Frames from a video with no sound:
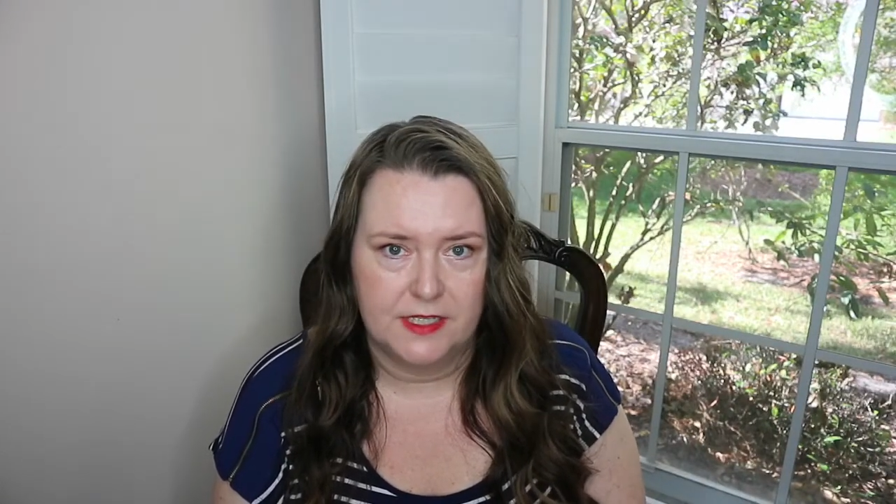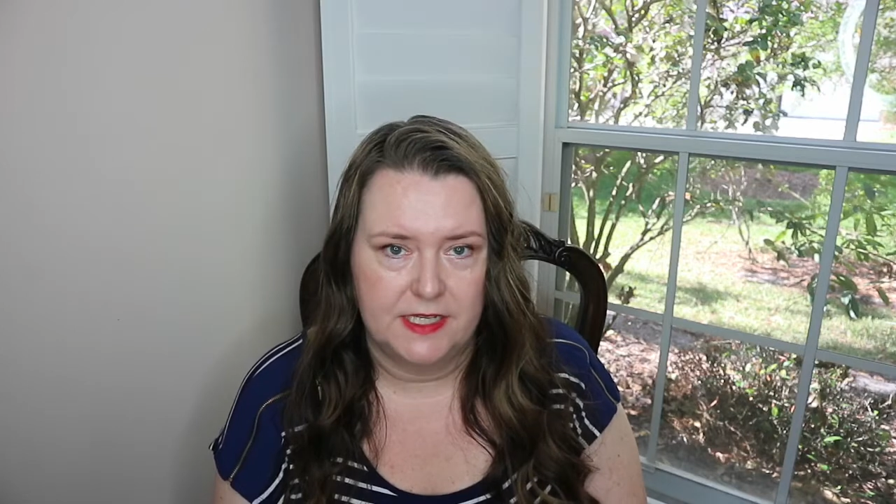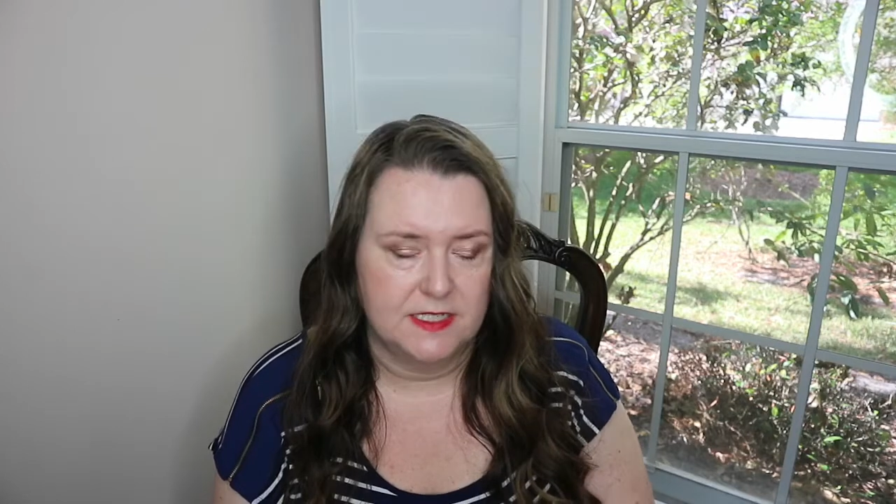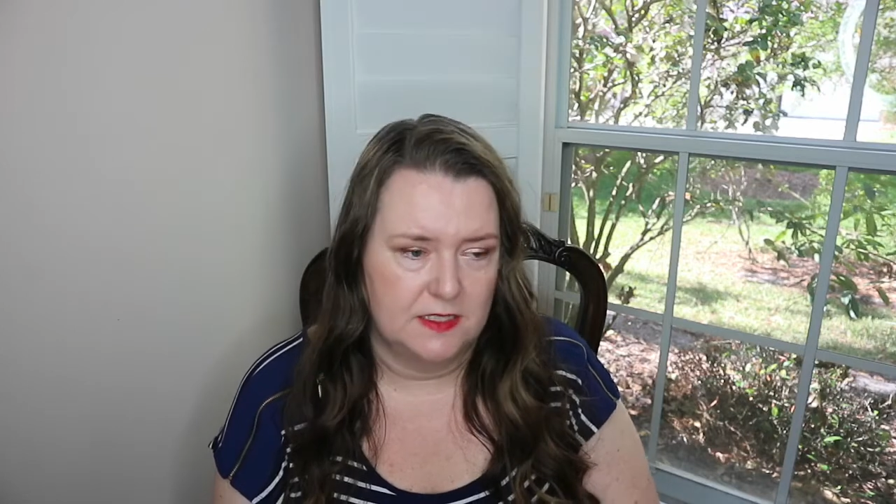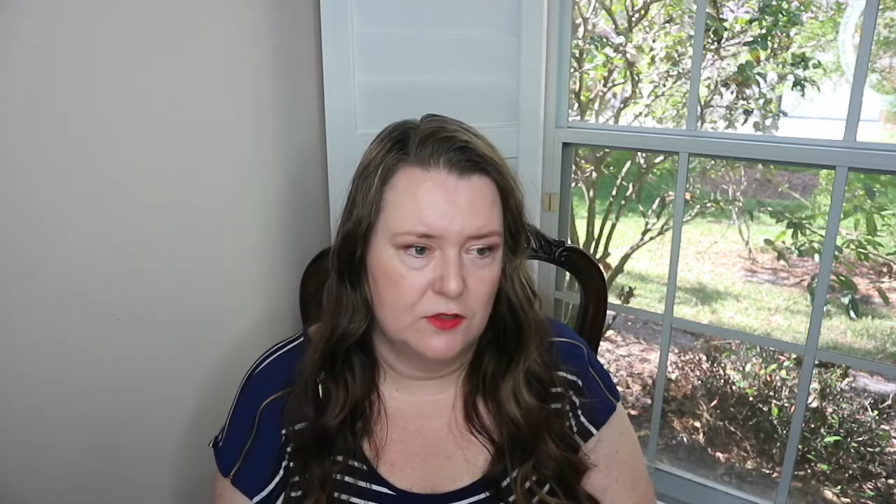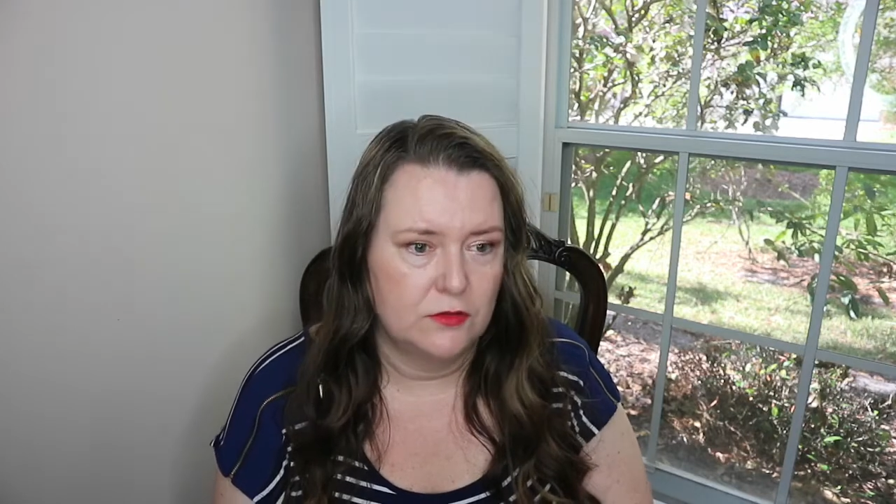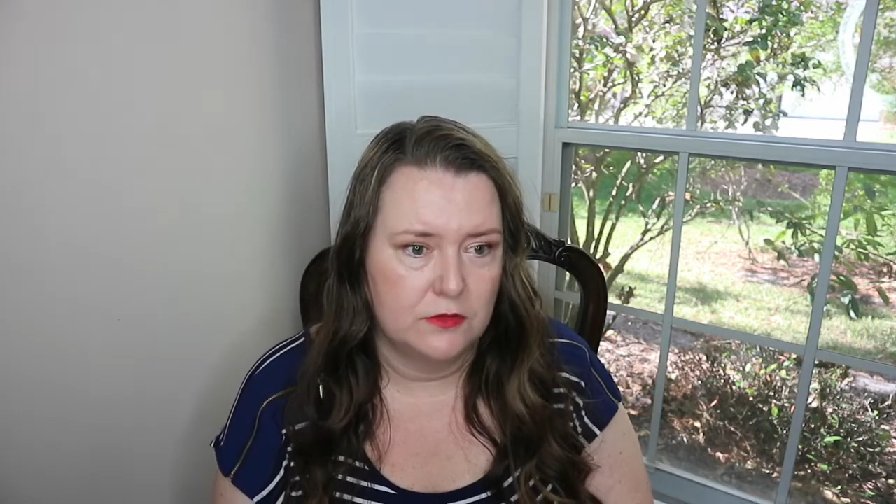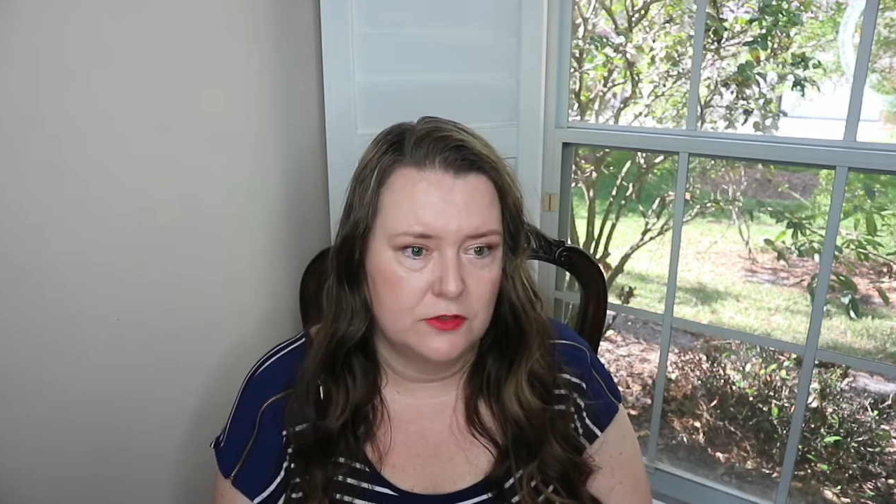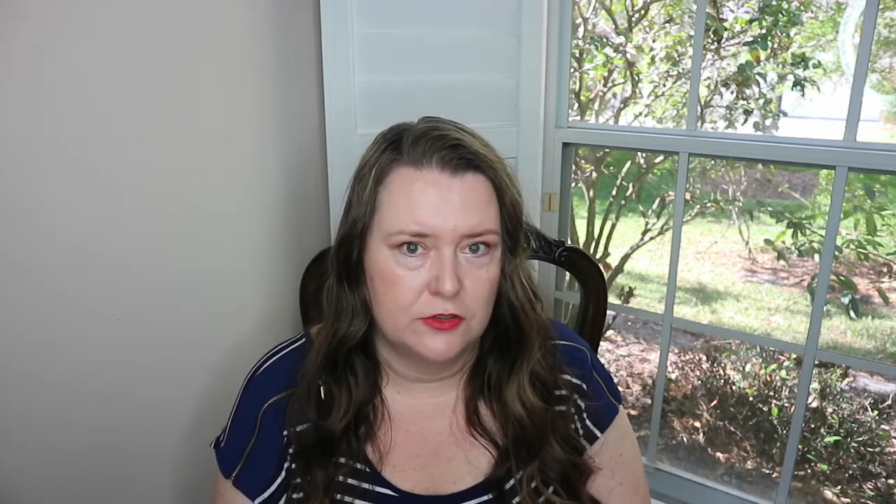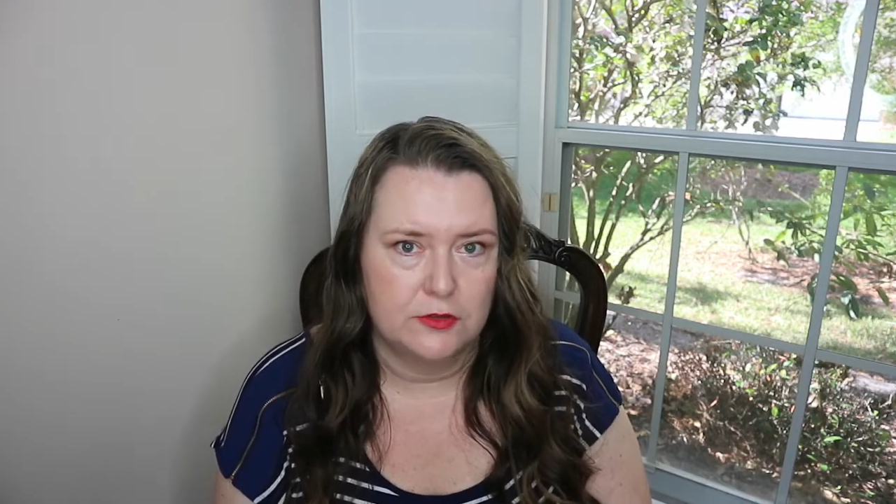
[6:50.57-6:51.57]
things and
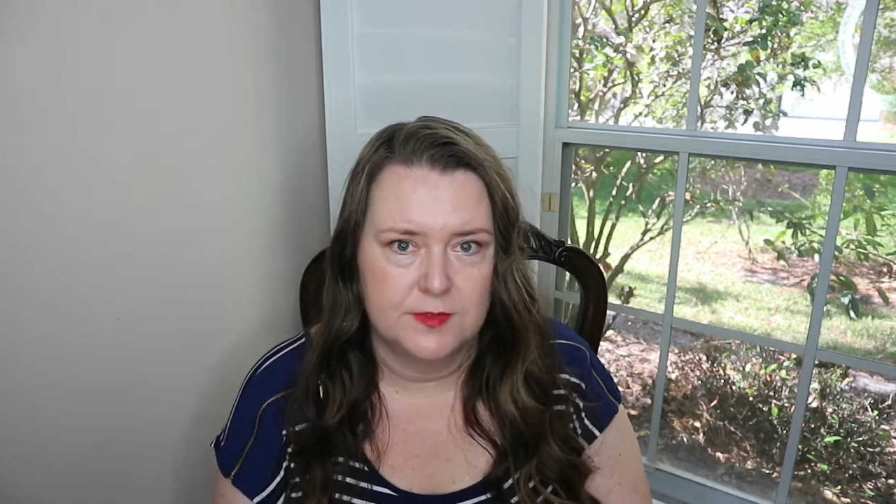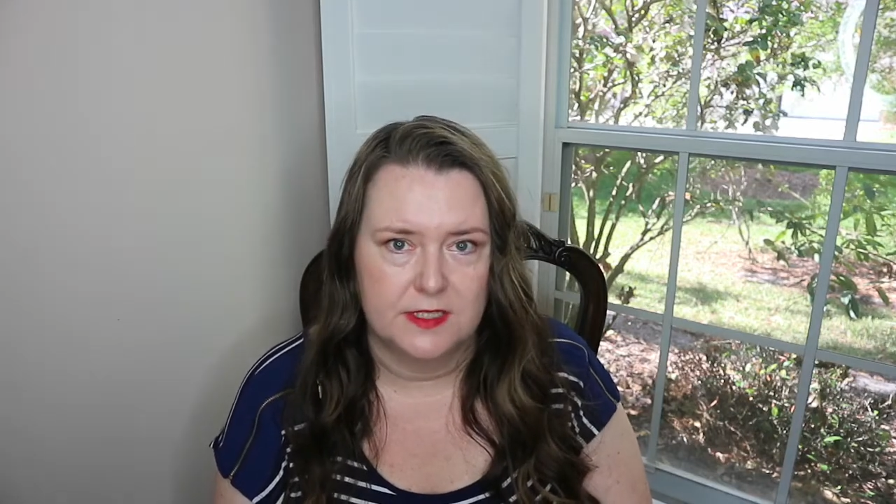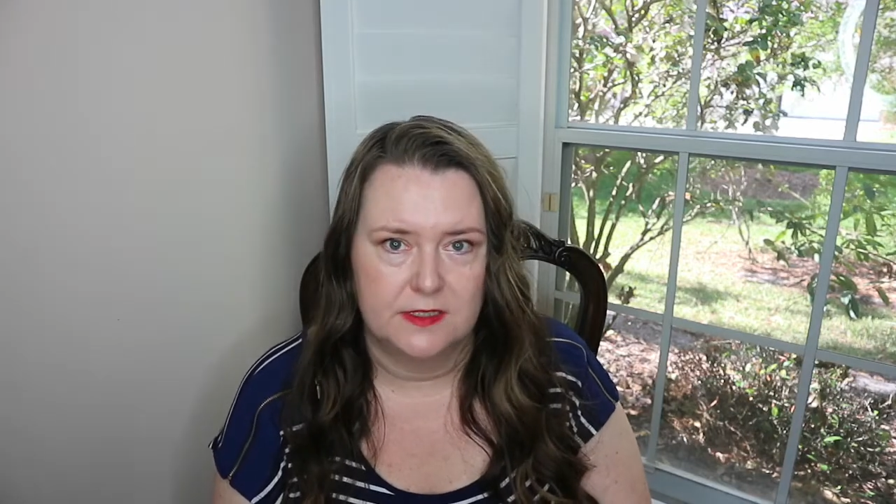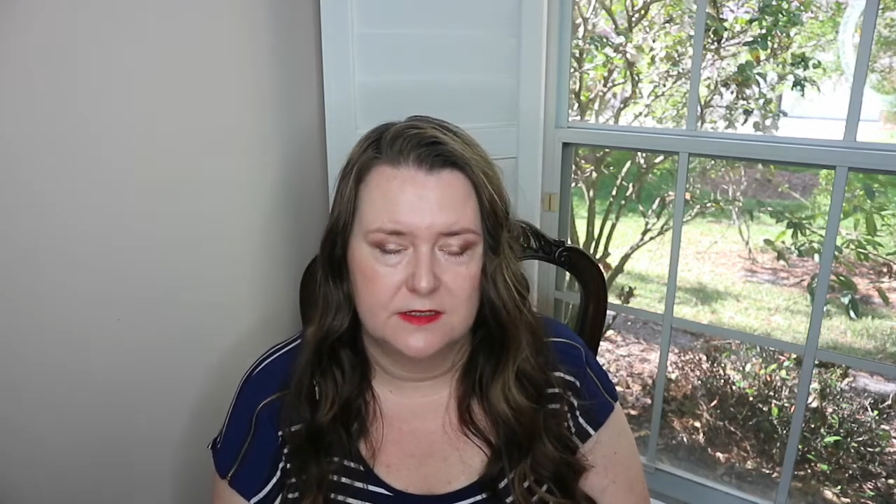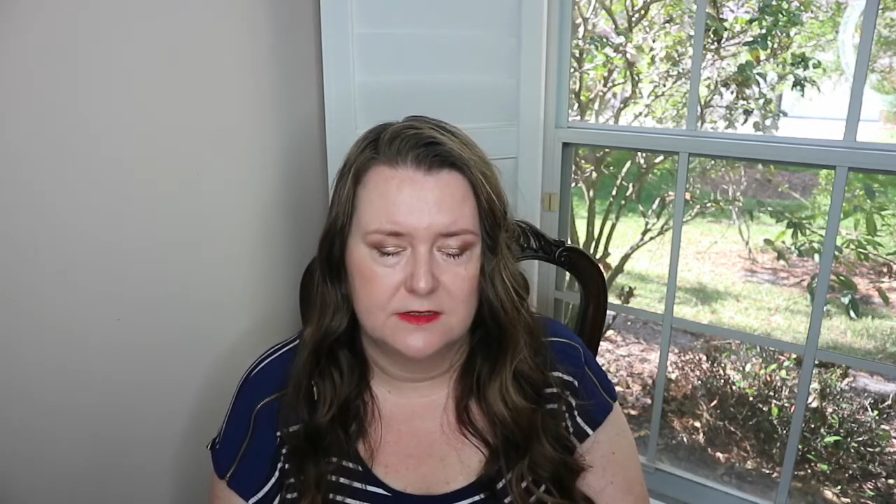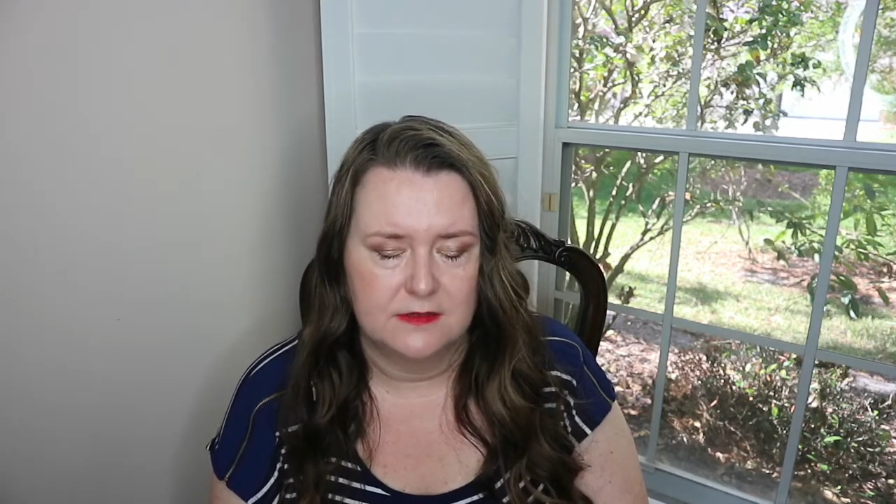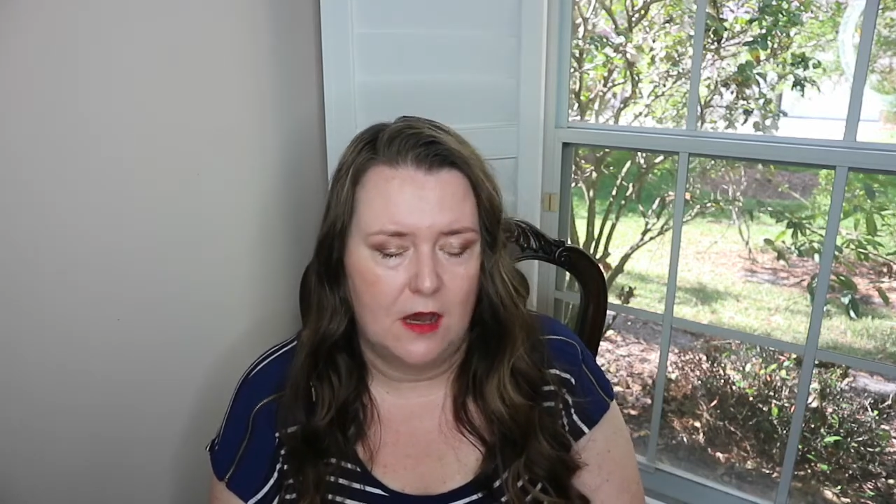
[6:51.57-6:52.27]
hula hoops and this